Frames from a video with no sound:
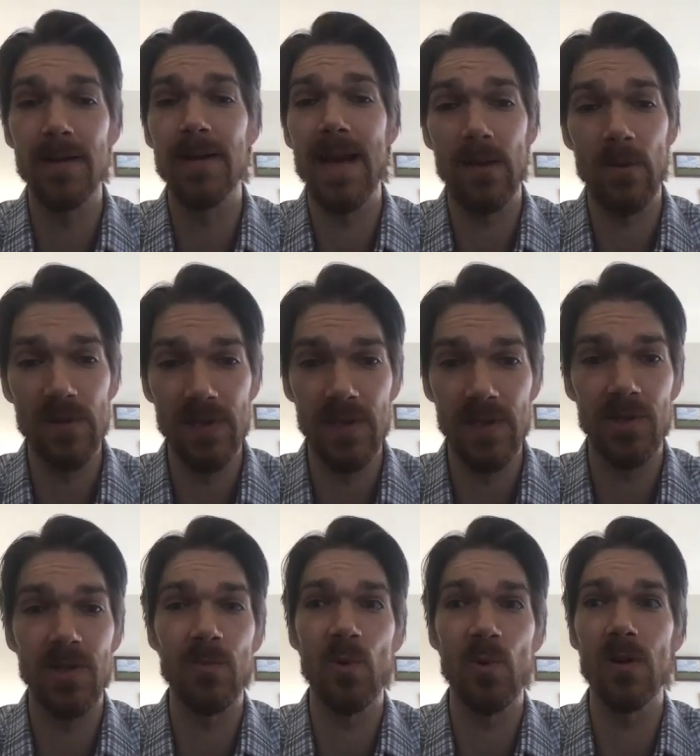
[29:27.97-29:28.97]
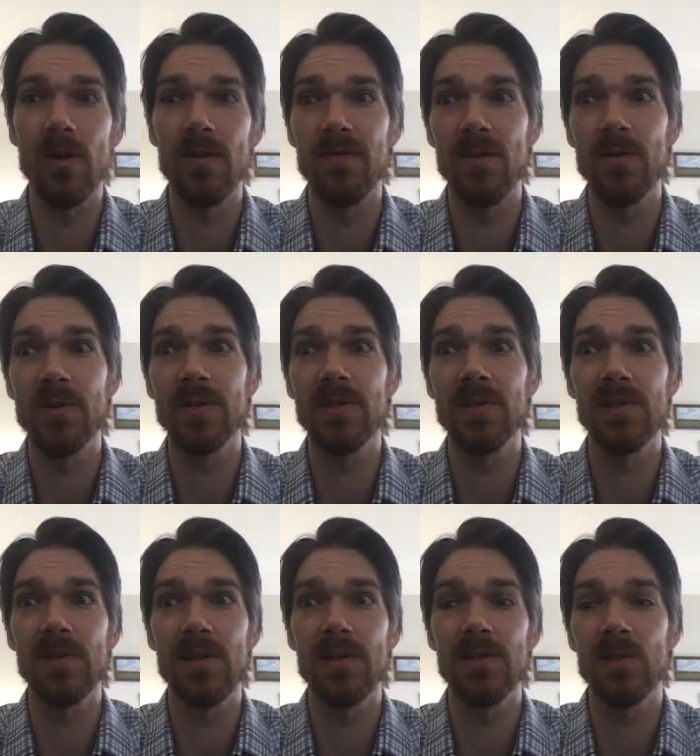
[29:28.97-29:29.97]
In acquisition, where our focus
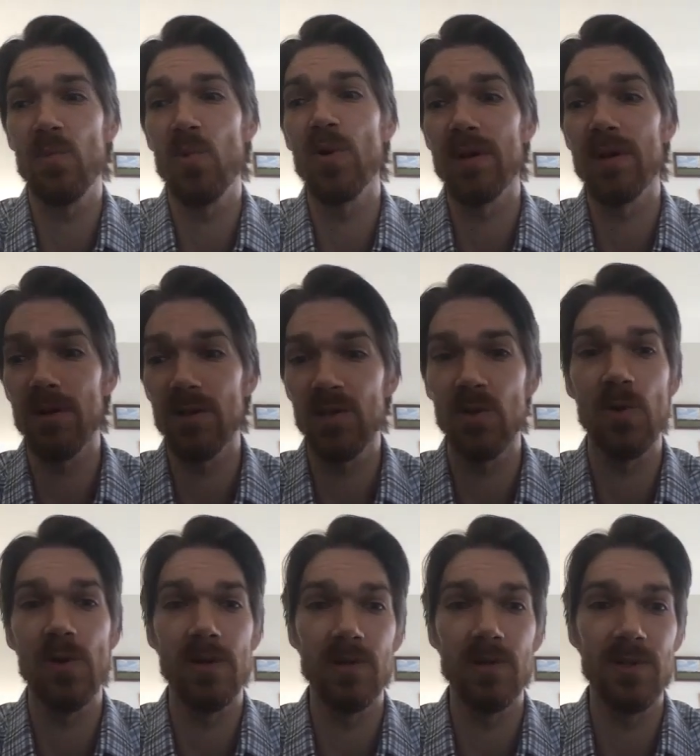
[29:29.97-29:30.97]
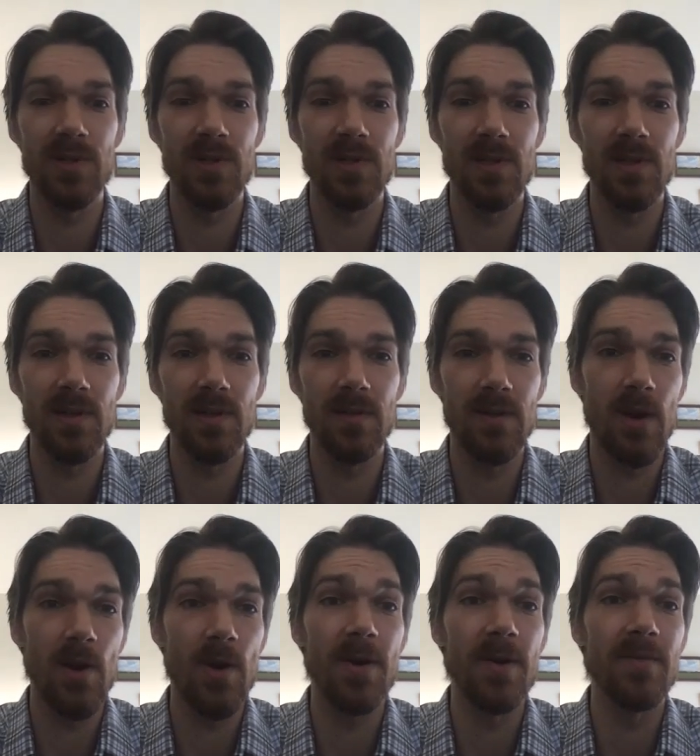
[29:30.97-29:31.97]
is on supporting our stores, which is the
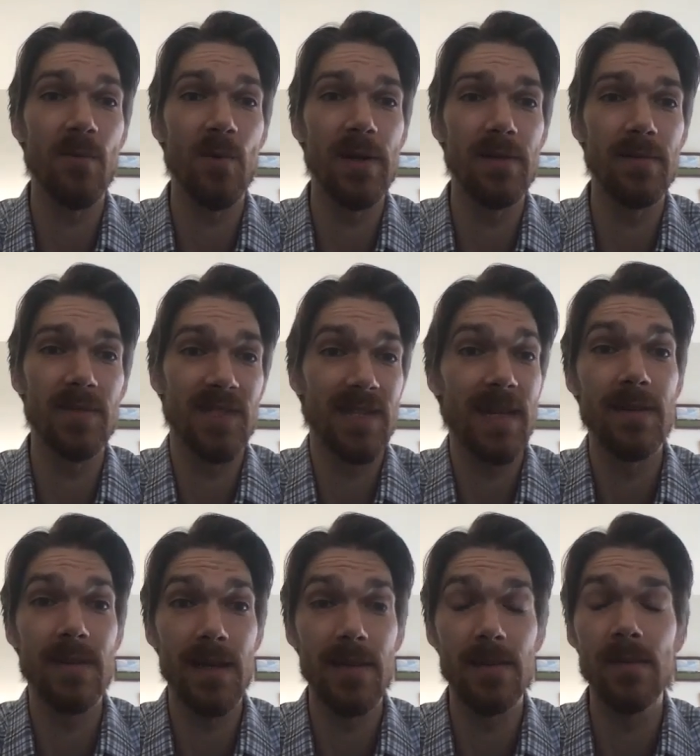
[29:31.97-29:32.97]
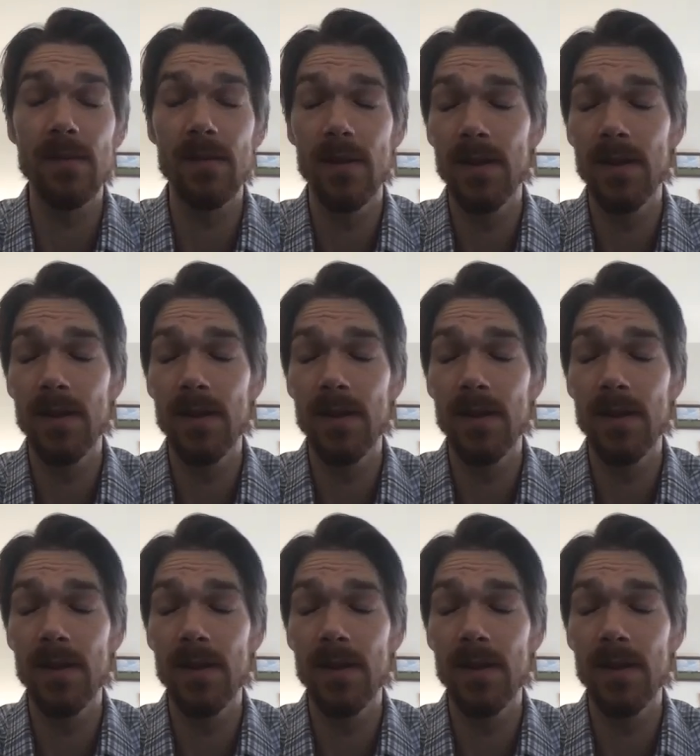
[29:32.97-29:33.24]
heart of what Stant is.